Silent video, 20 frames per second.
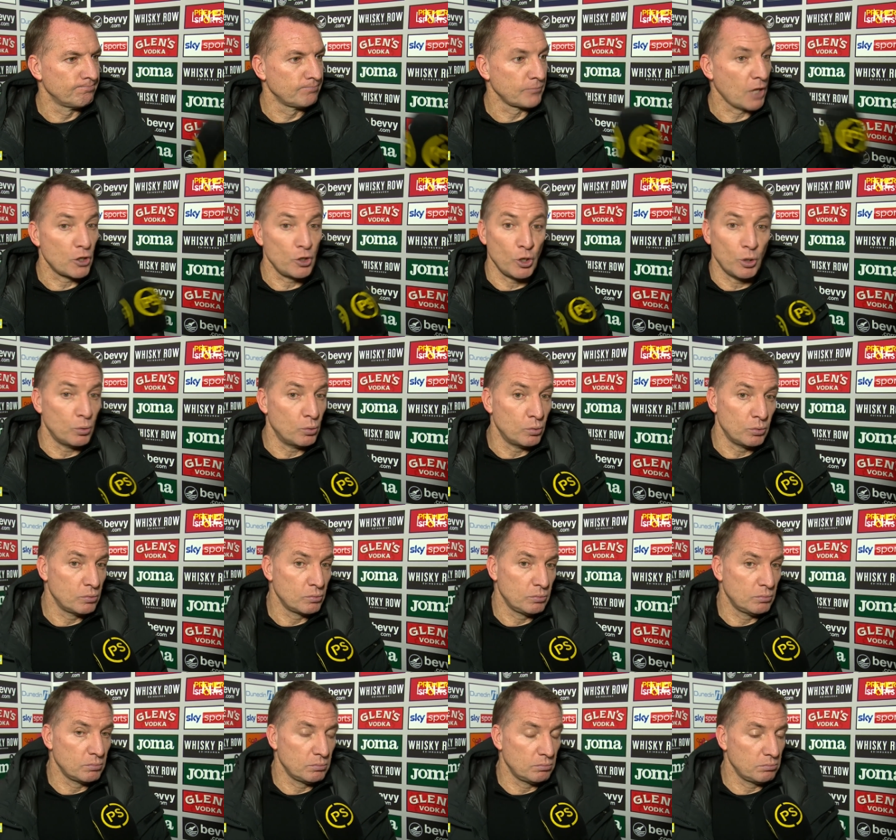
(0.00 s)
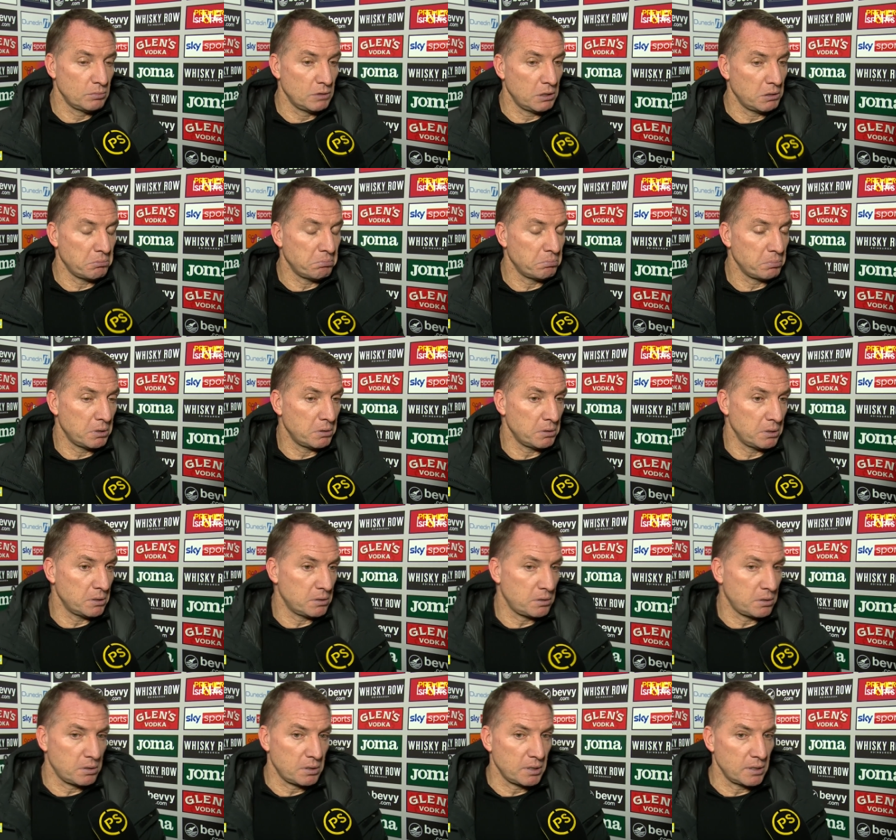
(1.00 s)
No,
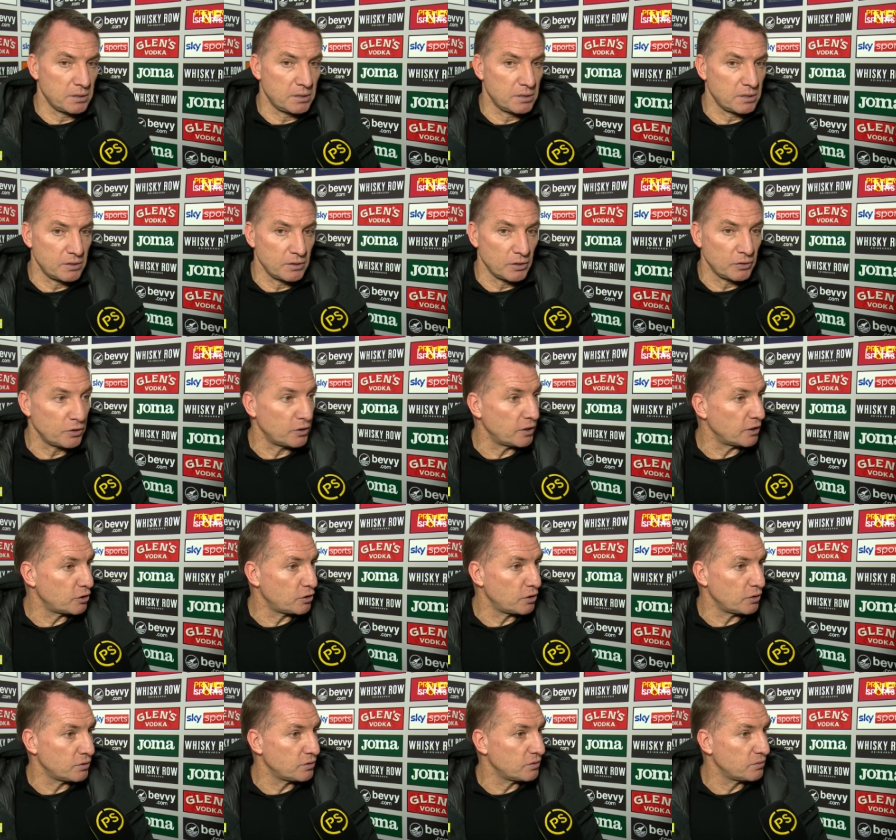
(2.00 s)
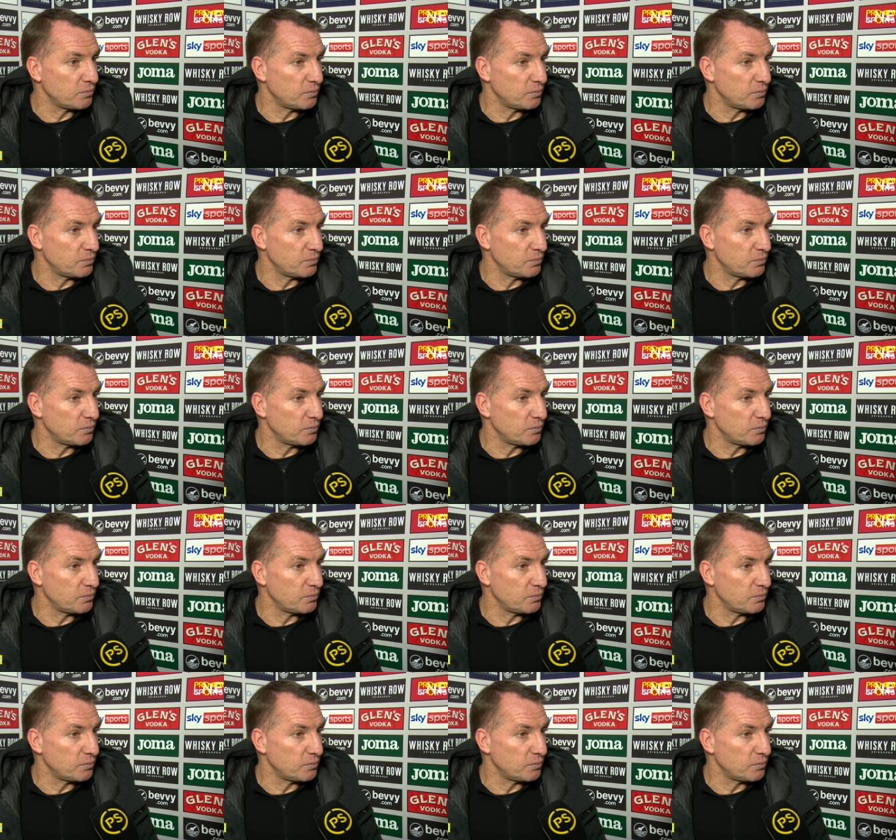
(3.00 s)
it's not an excuse.